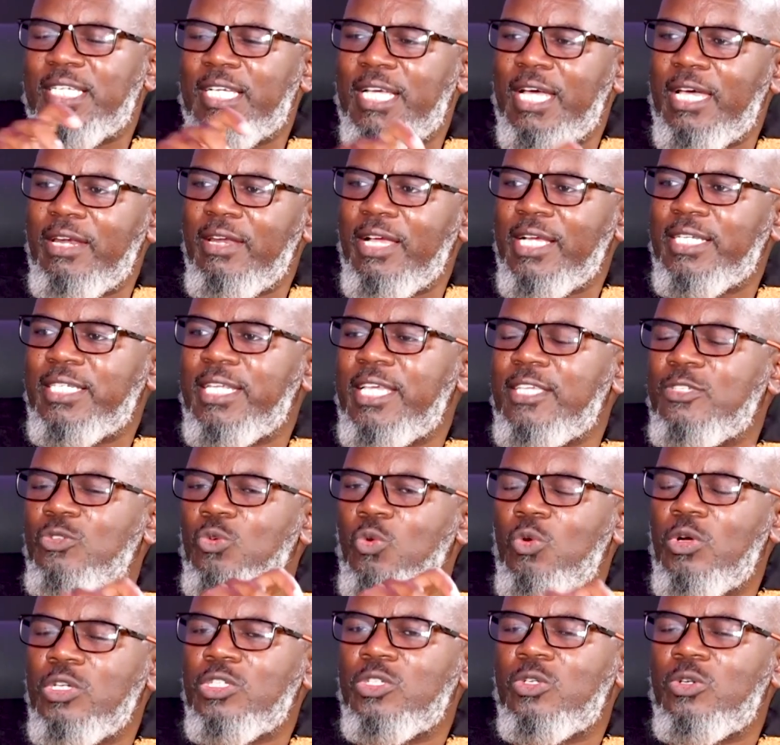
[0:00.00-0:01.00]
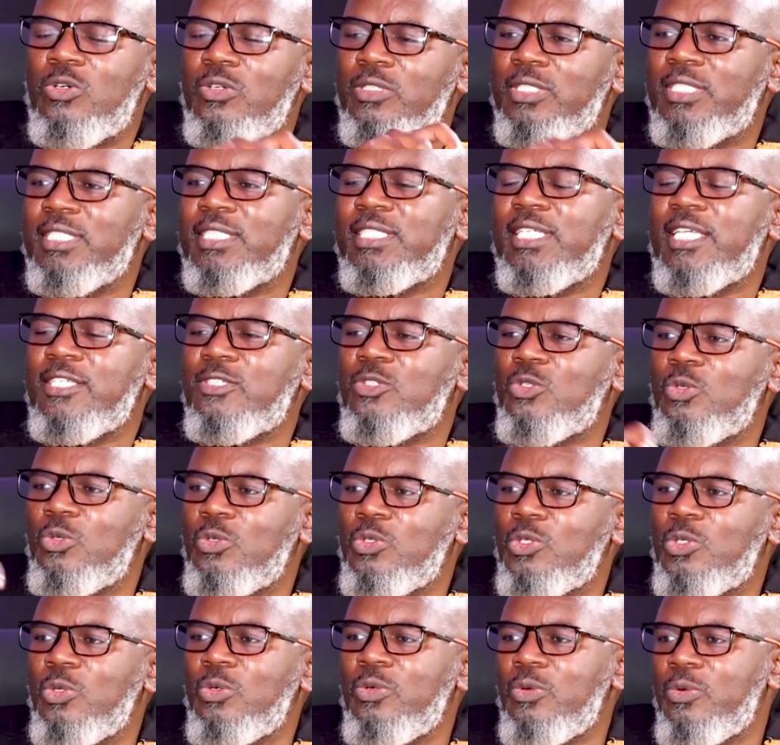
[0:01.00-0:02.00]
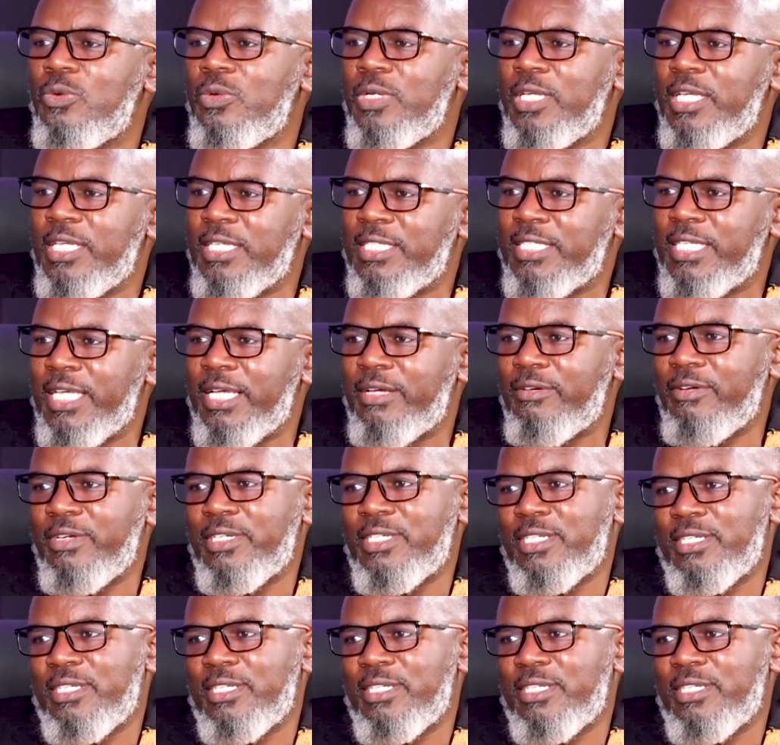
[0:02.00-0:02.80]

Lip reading: character is what causes us to do integrity.